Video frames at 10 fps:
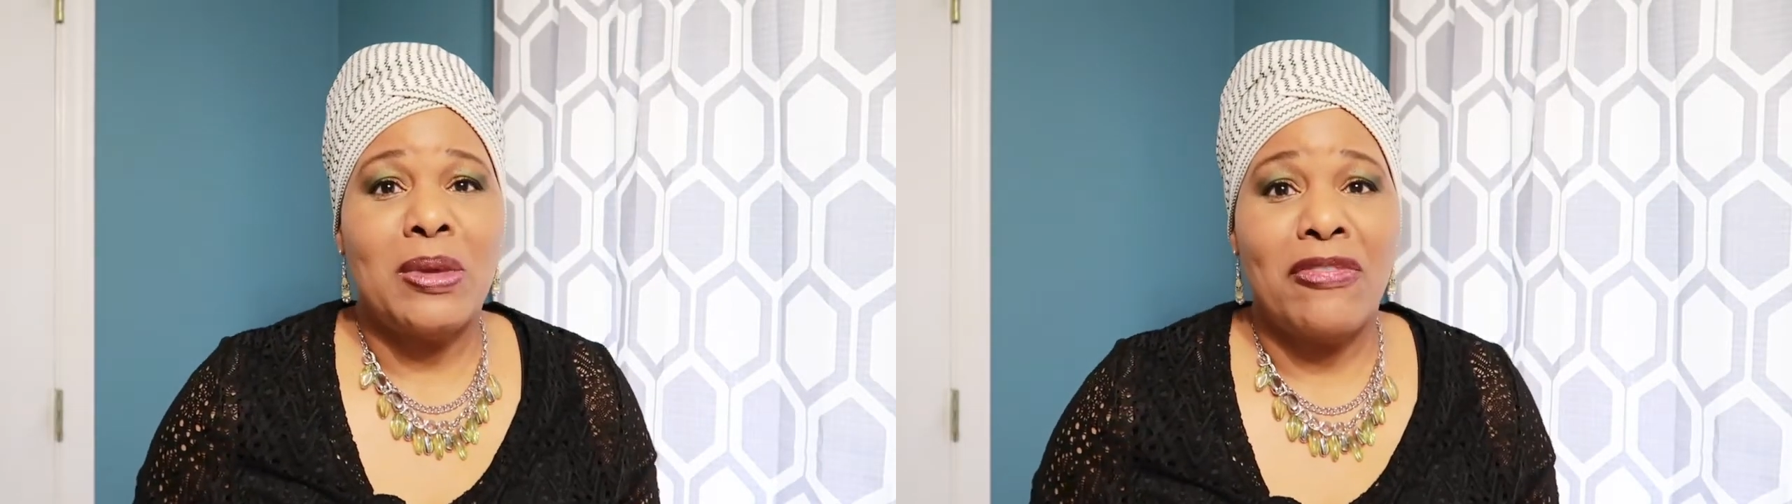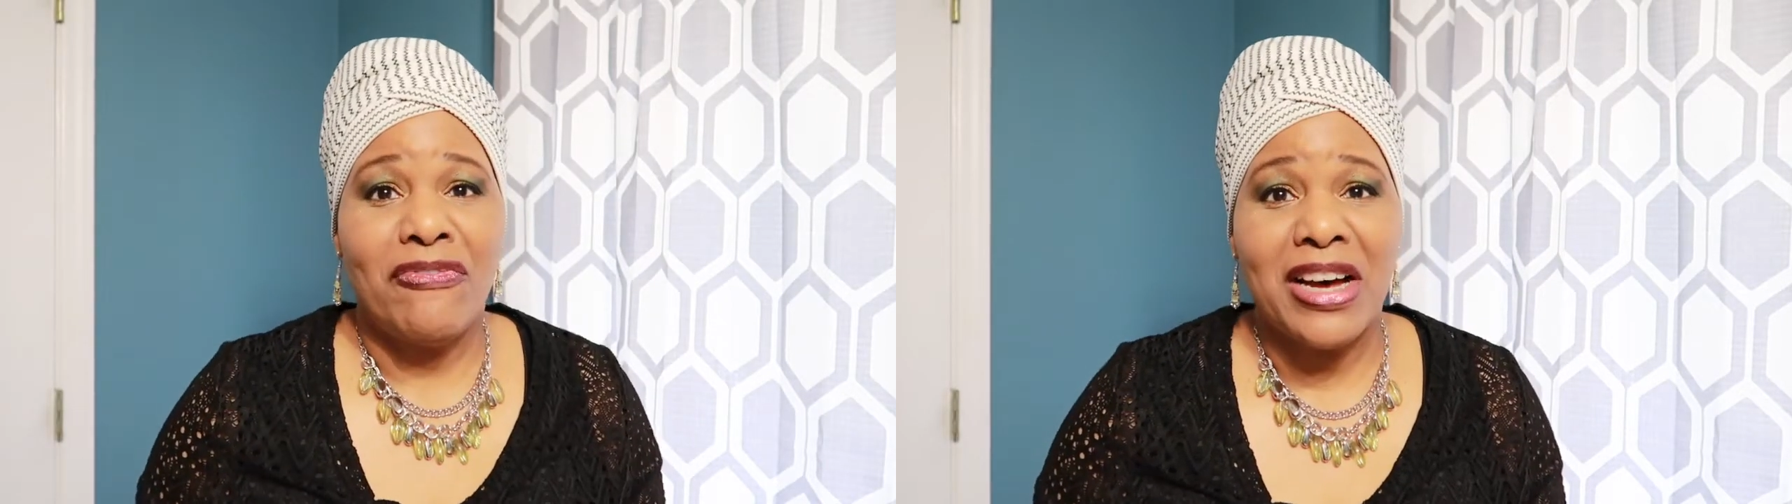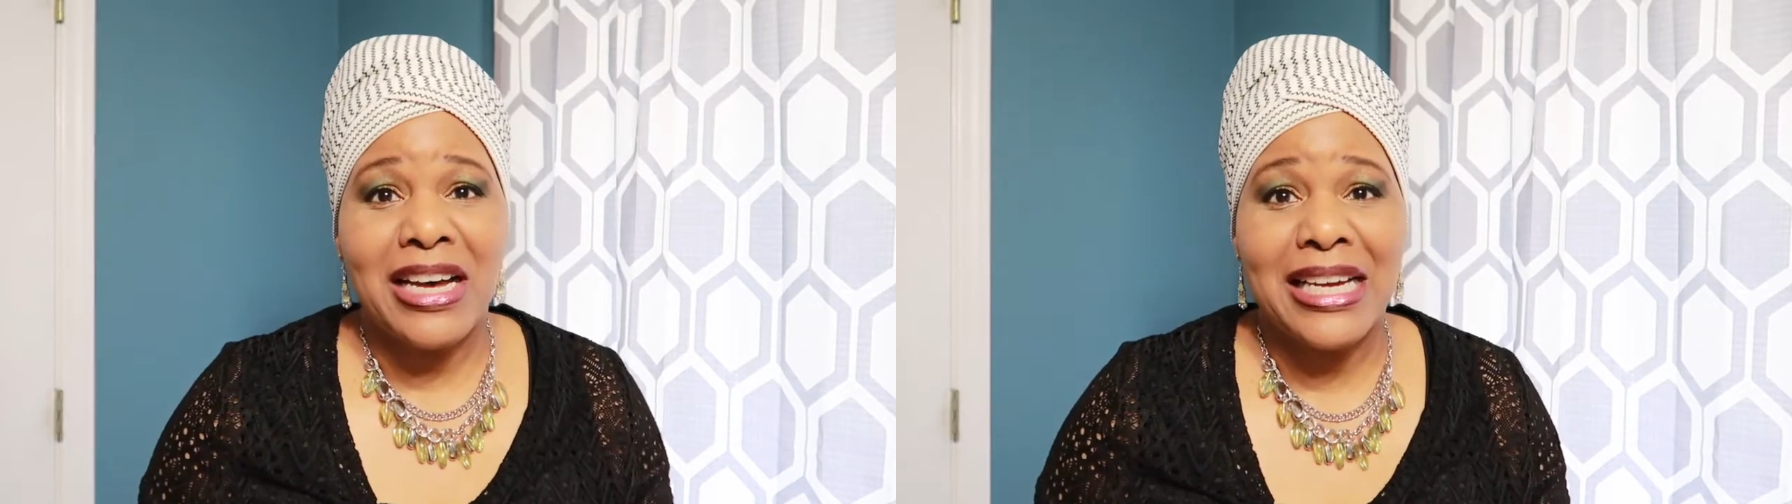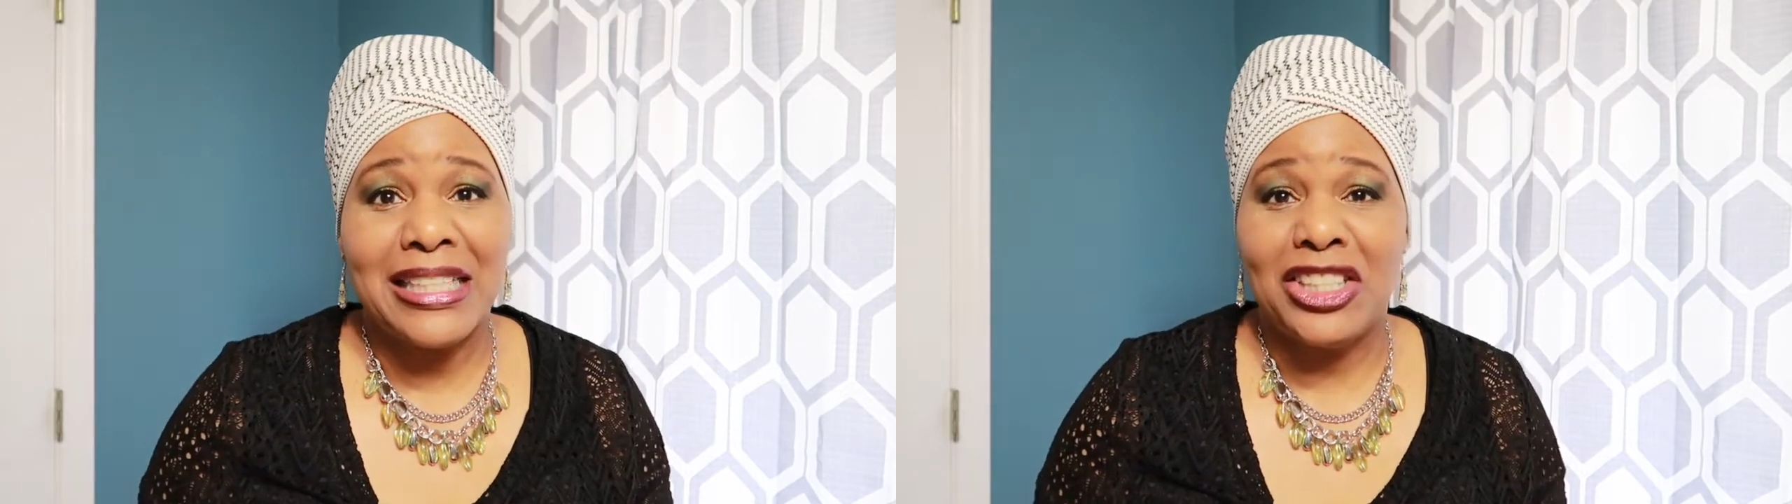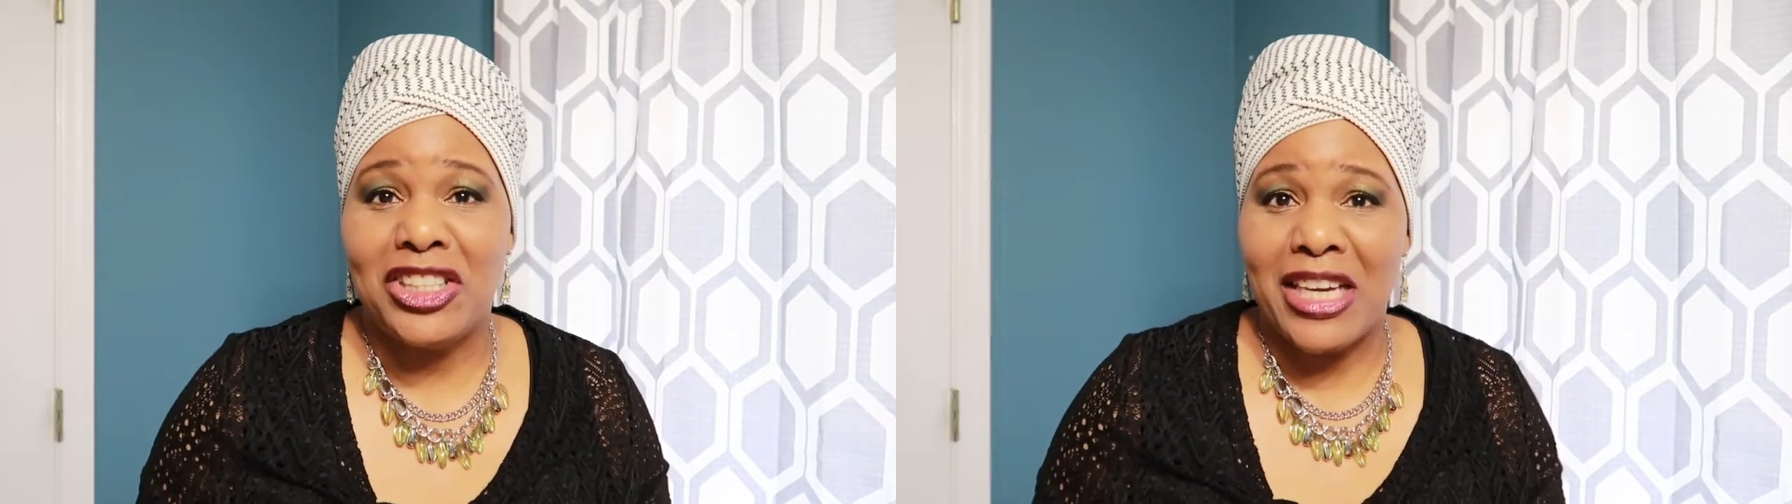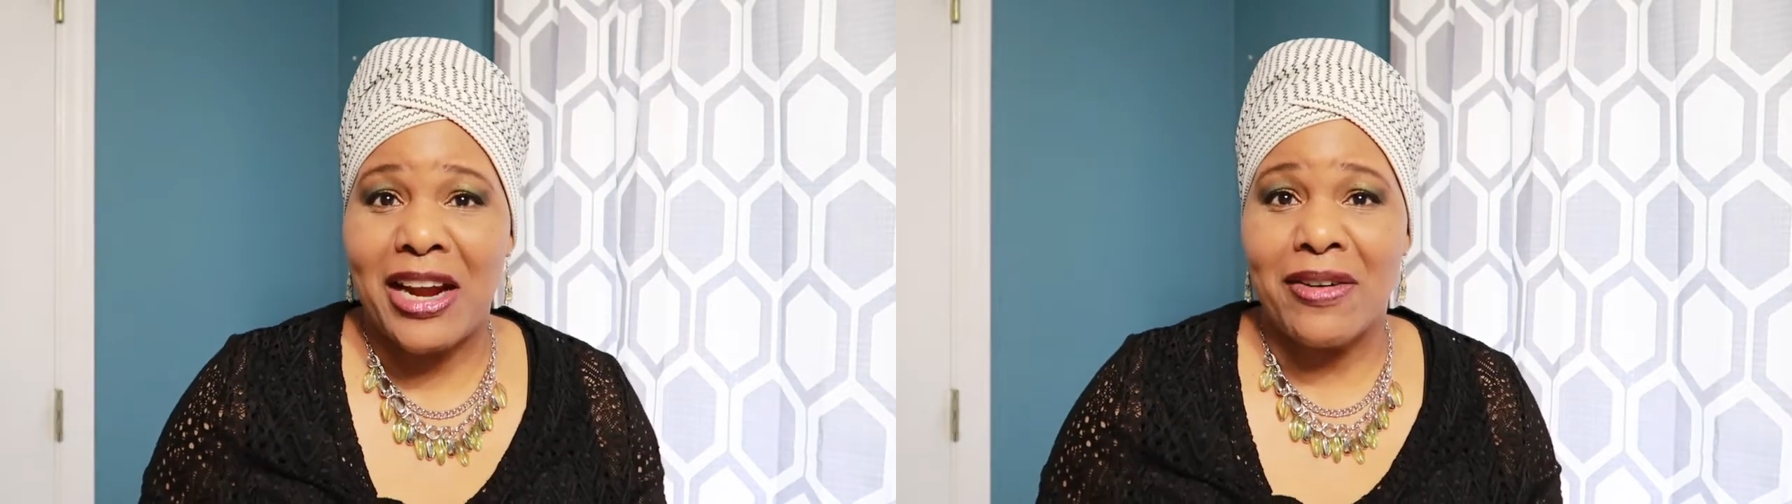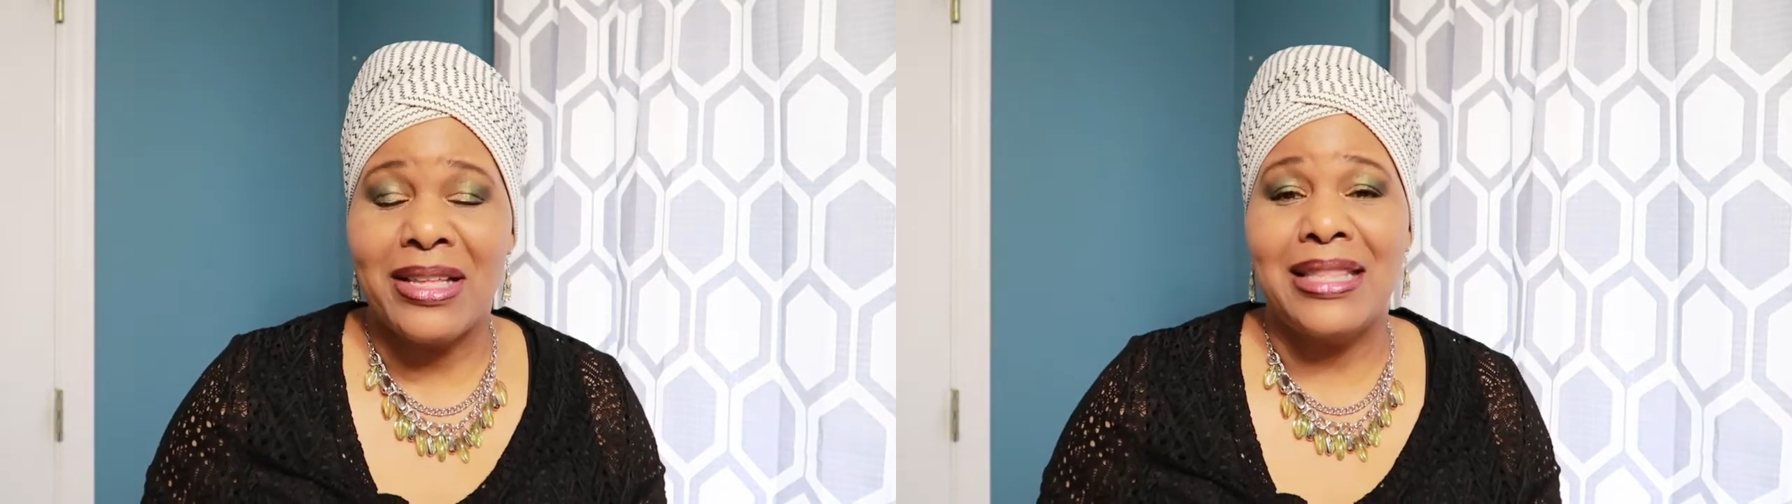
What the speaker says: be fun sharing